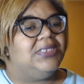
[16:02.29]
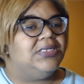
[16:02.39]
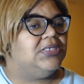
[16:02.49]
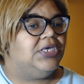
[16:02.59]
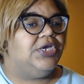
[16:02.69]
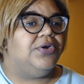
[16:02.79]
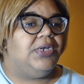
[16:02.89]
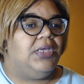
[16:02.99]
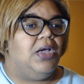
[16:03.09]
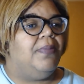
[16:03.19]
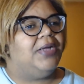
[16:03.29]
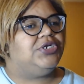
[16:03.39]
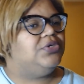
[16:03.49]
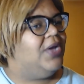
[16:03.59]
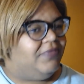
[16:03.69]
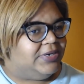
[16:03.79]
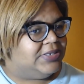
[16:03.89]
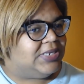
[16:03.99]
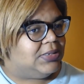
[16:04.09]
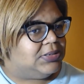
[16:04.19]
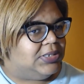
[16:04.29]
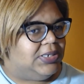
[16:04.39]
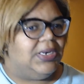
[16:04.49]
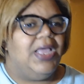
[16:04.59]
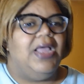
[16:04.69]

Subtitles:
insecurity about you having a sex scene.